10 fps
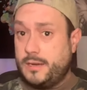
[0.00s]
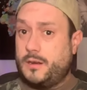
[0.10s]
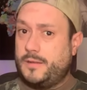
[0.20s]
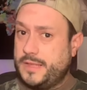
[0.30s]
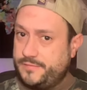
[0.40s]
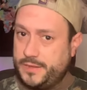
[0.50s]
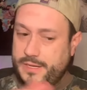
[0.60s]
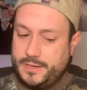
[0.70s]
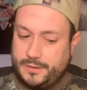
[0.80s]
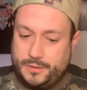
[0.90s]
on that
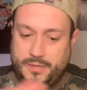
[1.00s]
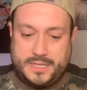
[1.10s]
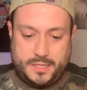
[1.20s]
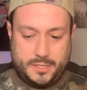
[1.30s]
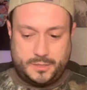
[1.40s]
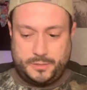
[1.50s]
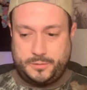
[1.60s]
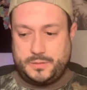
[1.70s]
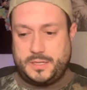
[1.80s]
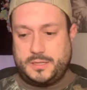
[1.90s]
video. Hello.